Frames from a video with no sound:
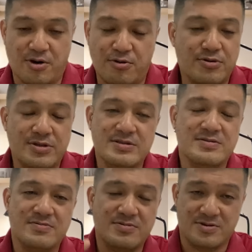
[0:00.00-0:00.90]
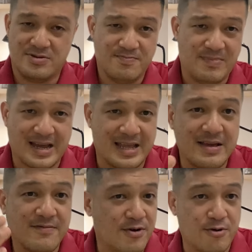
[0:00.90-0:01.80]
own
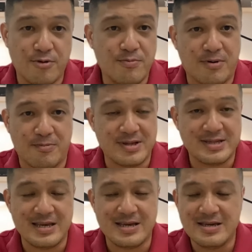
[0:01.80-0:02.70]
marketing for your own property.